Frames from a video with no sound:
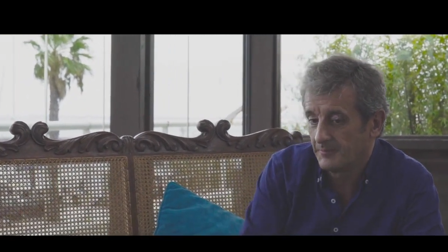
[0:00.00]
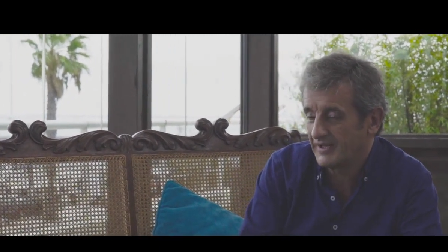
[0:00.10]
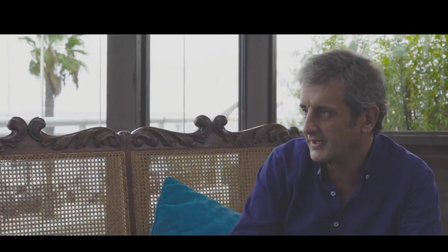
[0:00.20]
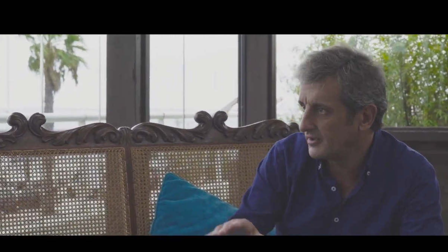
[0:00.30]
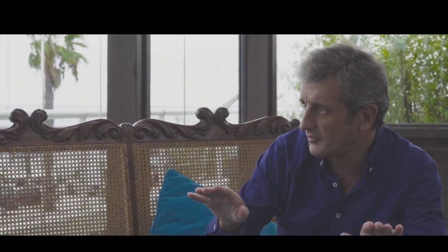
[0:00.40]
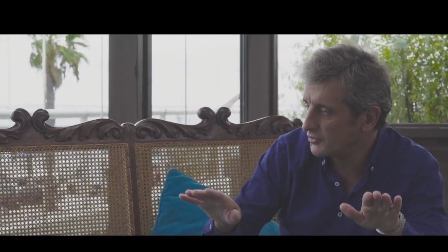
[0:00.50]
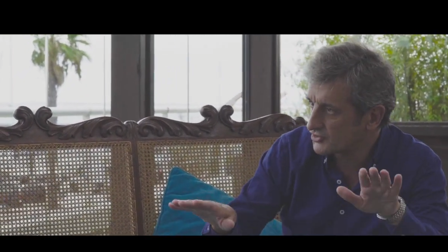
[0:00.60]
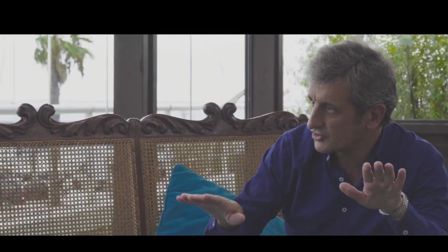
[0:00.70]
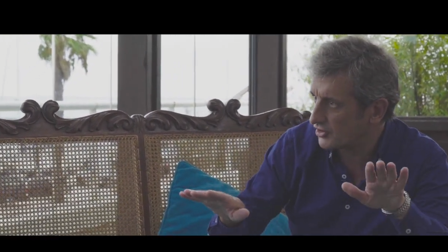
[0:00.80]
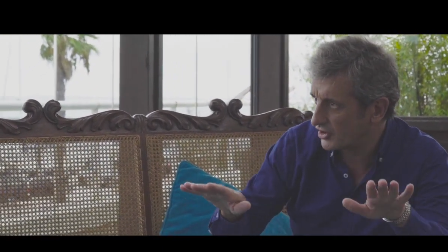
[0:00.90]
But
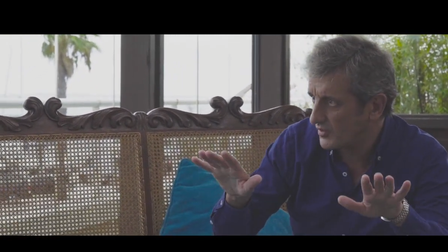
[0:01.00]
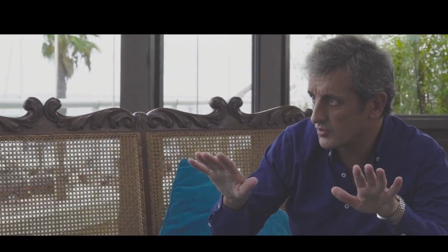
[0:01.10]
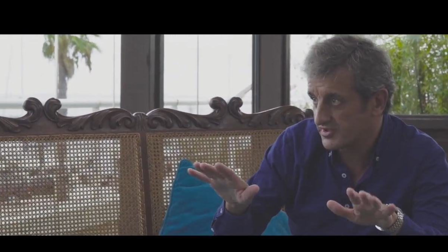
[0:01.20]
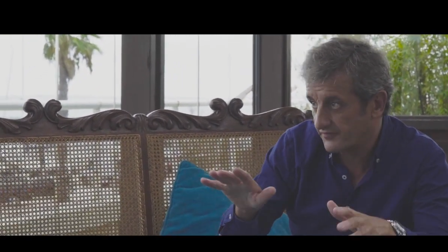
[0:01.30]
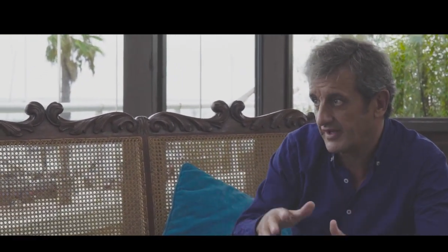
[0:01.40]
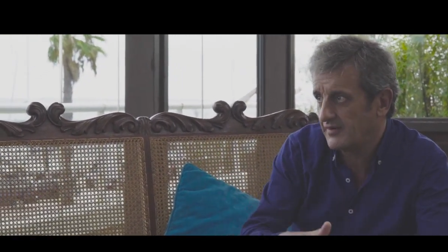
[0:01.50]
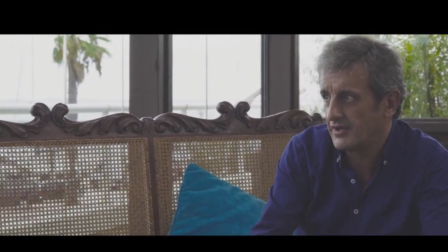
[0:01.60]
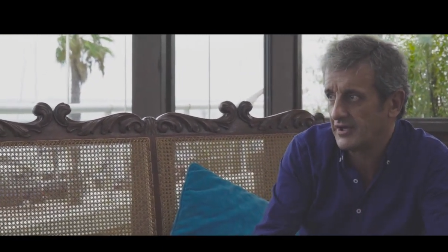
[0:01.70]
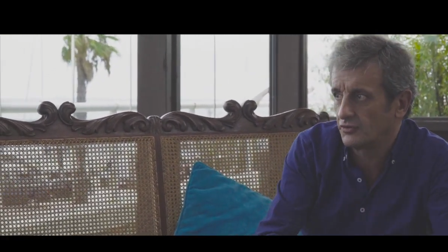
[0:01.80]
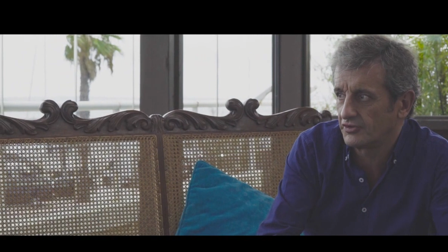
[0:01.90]
Colin was a very,
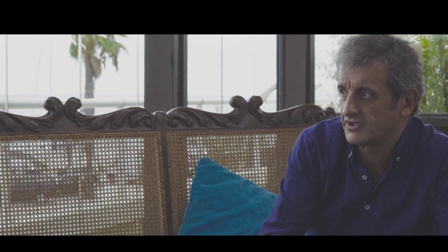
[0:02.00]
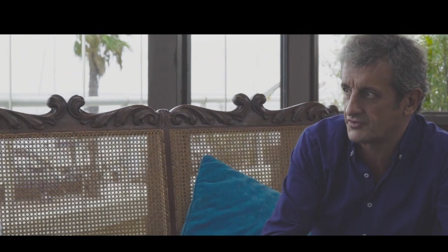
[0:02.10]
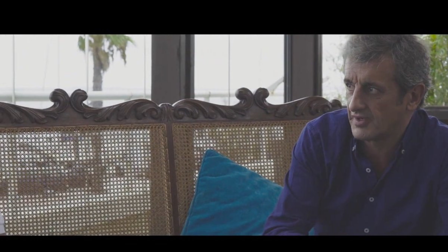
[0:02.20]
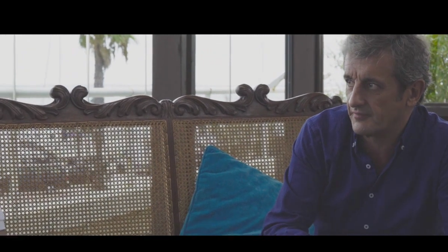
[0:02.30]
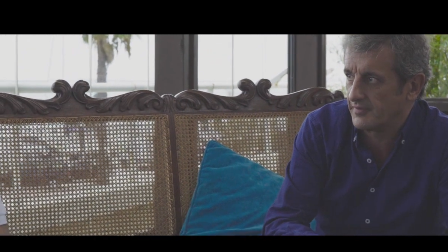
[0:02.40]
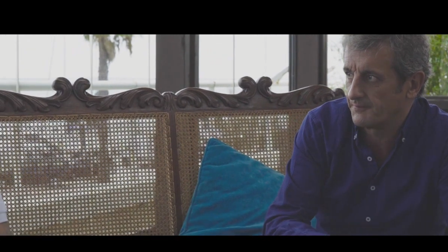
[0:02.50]
very good test driver.